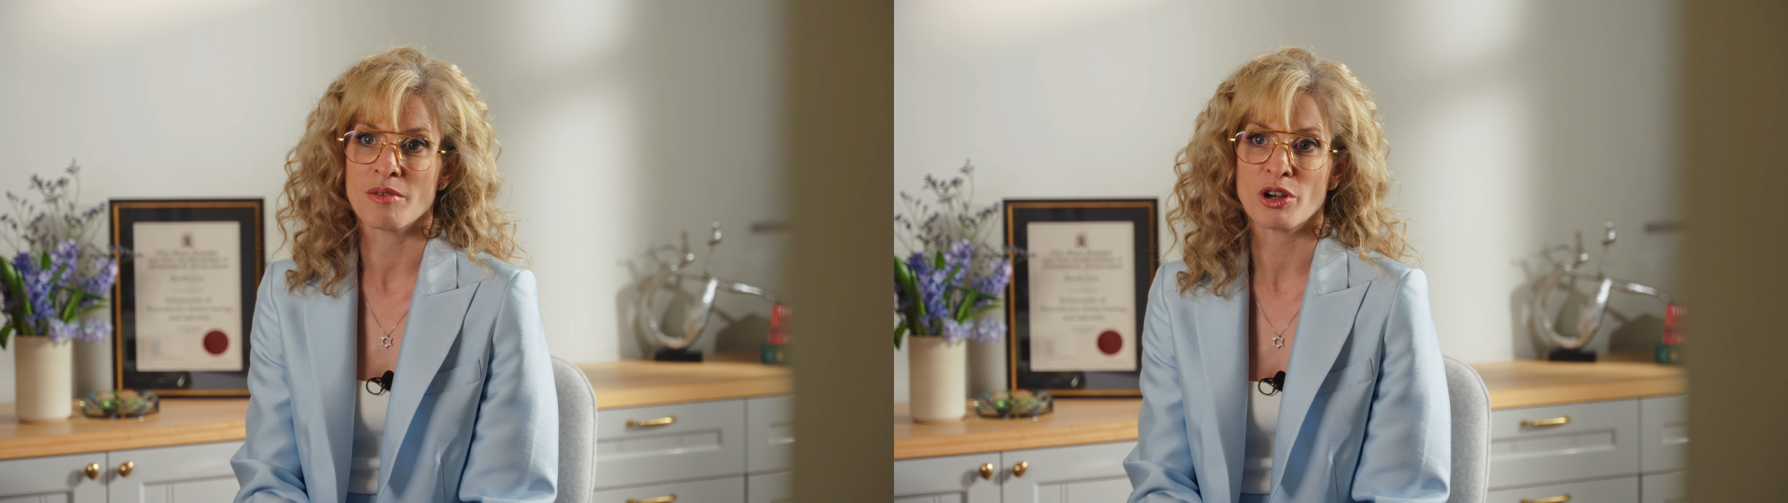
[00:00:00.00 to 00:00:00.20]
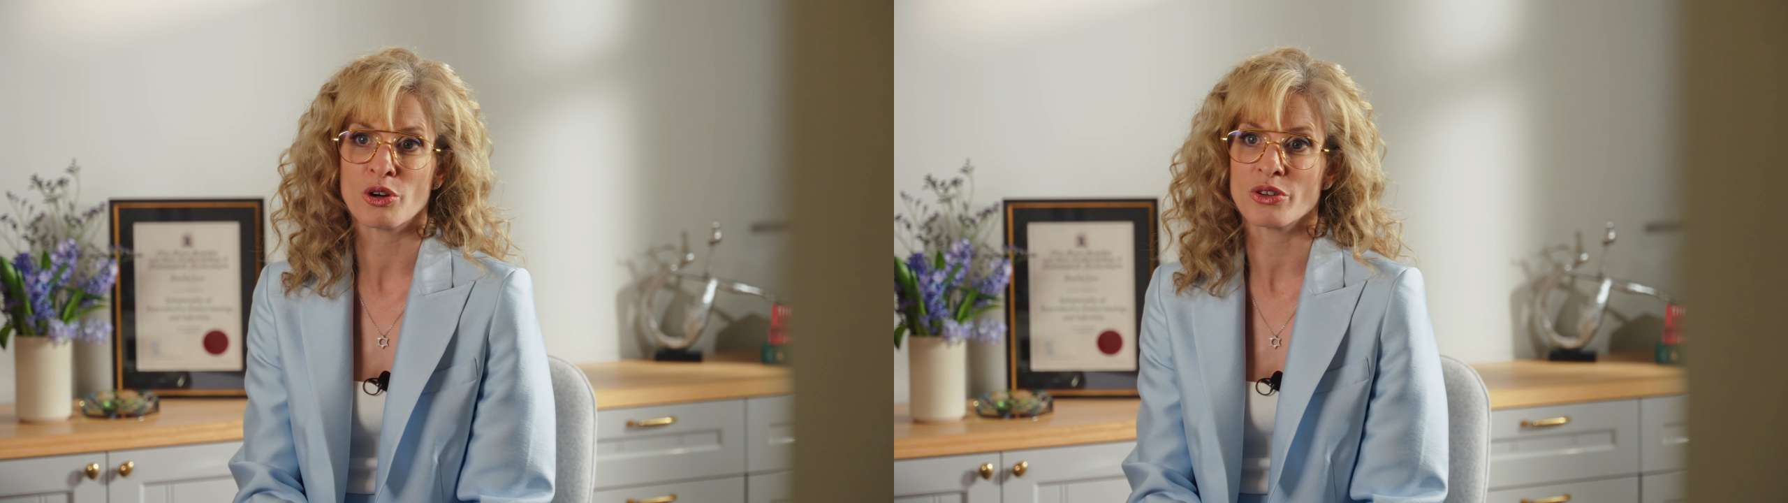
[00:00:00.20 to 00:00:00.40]

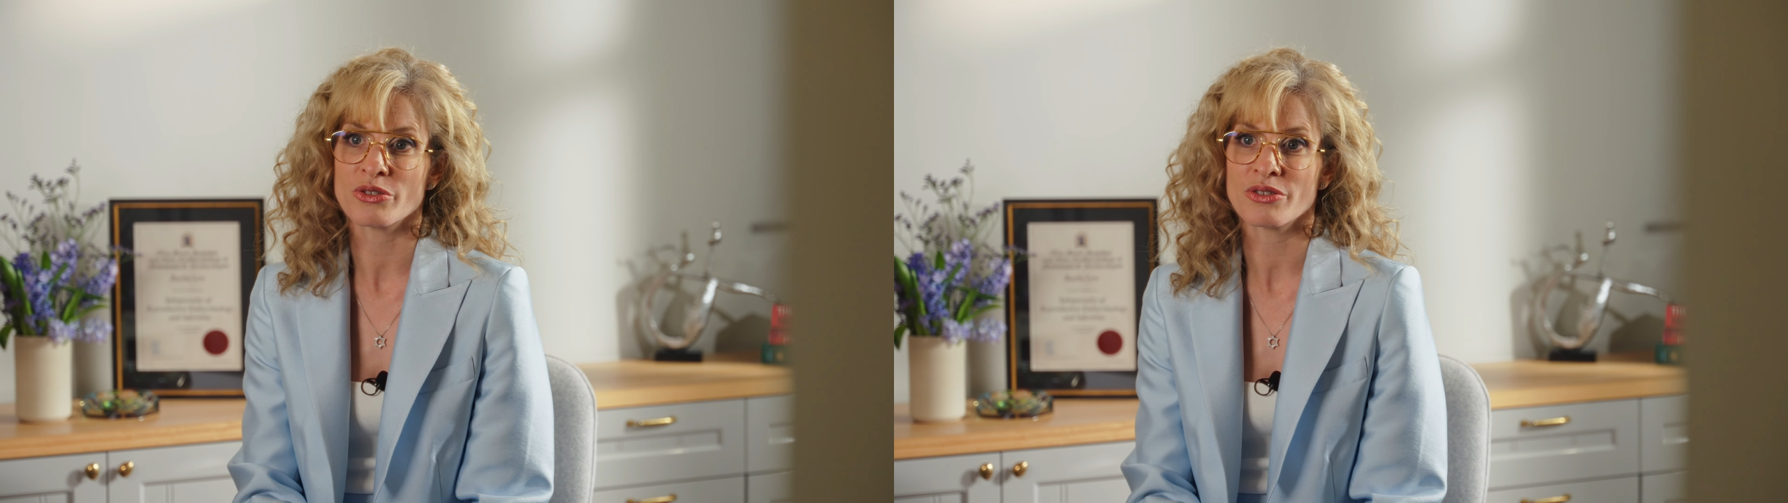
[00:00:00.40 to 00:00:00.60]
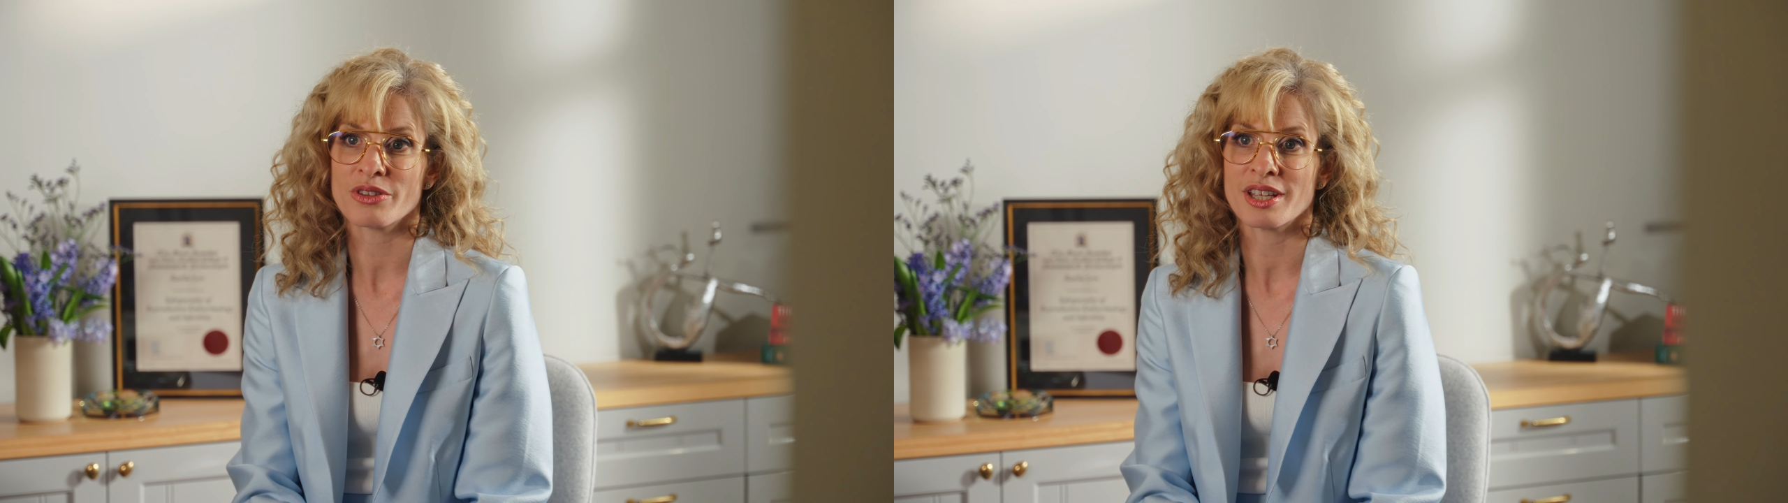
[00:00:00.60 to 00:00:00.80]

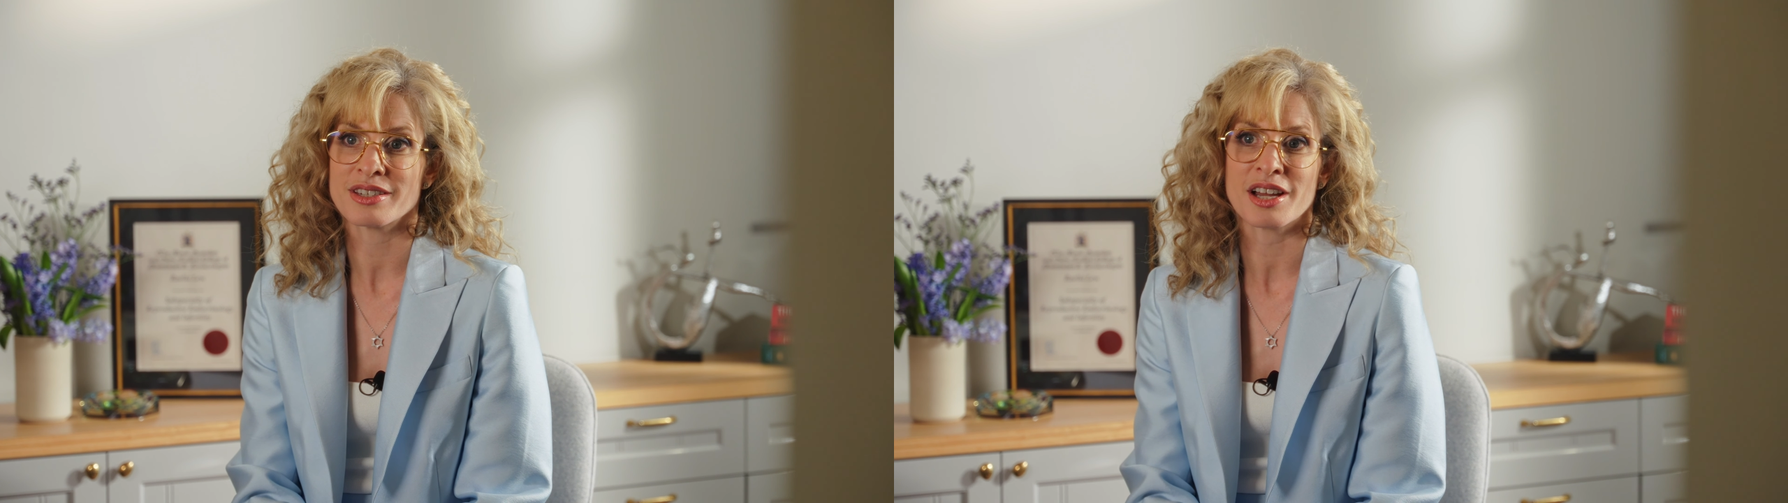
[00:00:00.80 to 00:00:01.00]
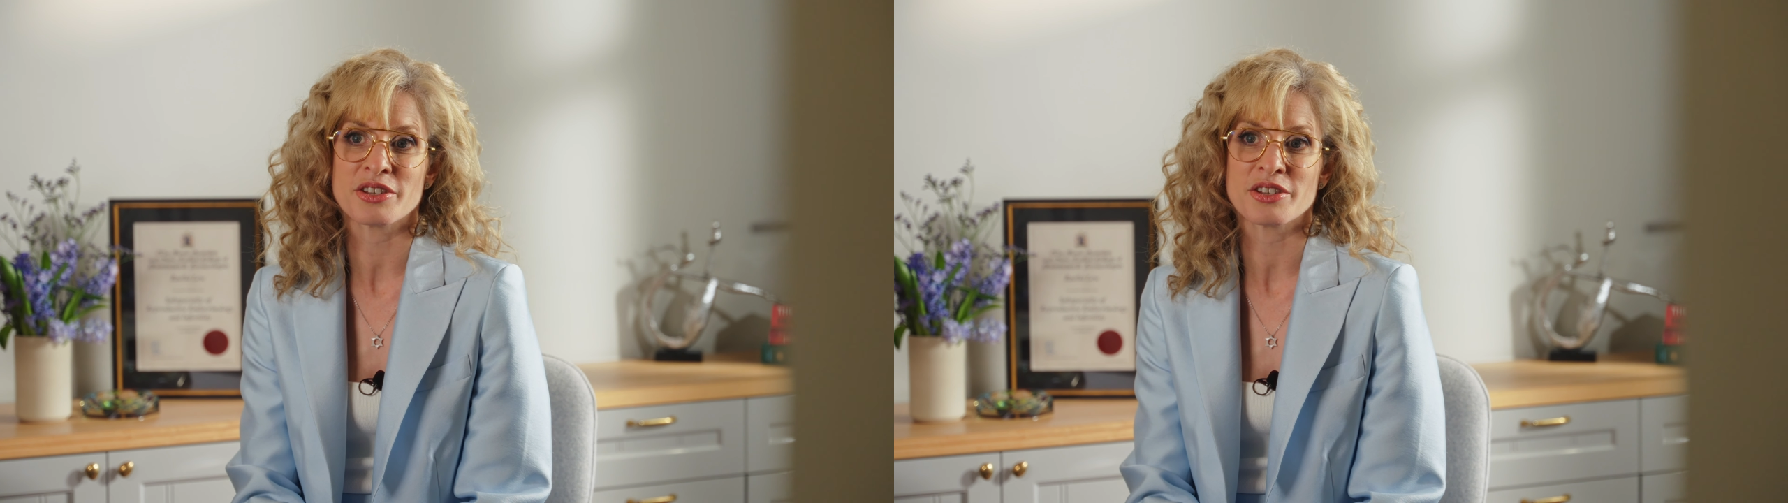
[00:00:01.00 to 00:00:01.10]
across the entire